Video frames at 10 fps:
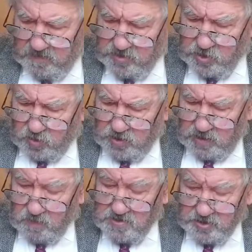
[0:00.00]
For
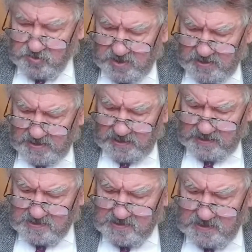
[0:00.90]
Jonah was 3
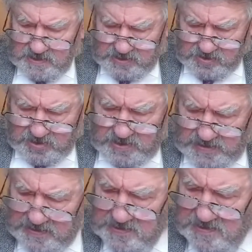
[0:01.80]
days and three
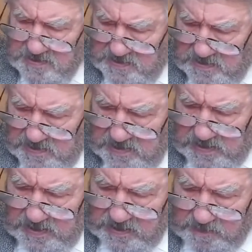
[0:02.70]
nights
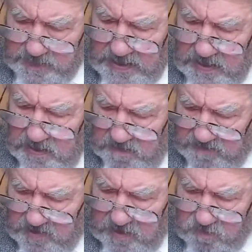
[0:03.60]
in the belly
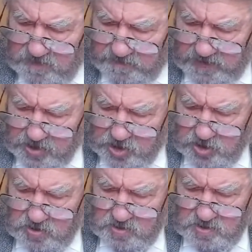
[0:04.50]
of the huge
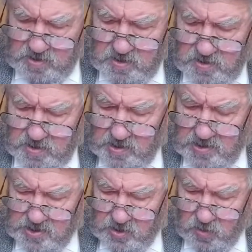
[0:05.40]
fish.
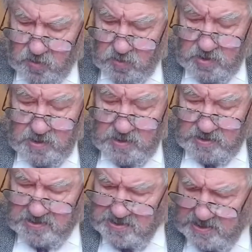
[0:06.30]
So
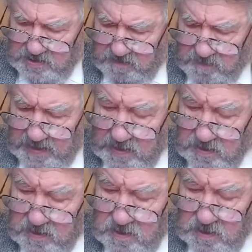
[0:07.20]
the Son of
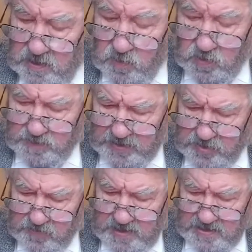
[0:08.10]
Man would be
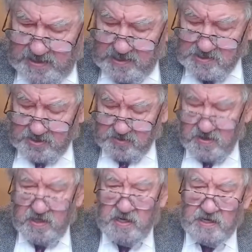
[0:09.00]
3 days and
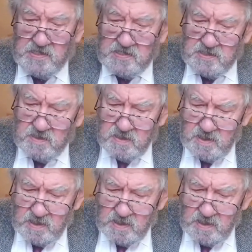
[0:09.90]
three nights